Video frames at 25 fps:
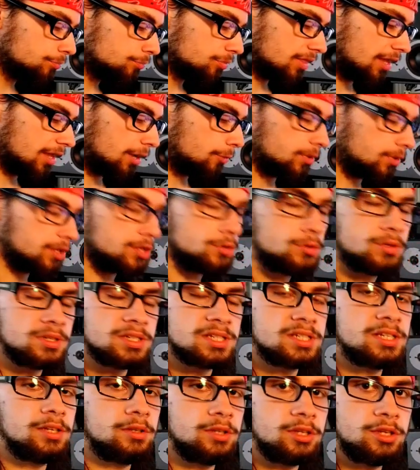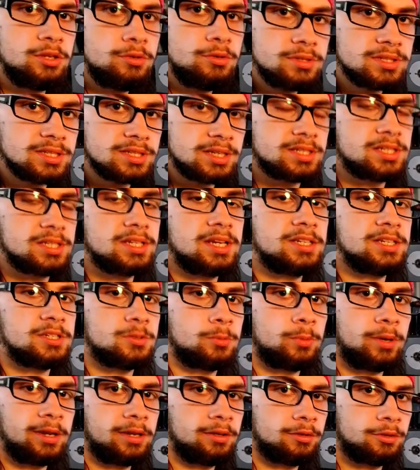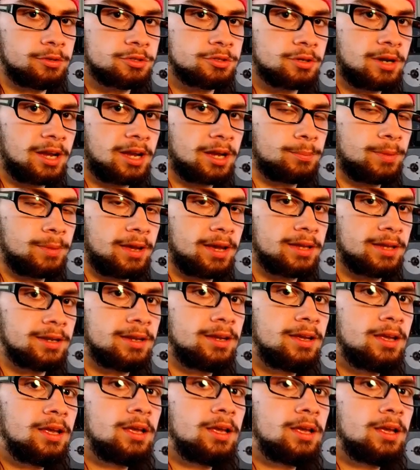That way you can still use this as a regular trackpad,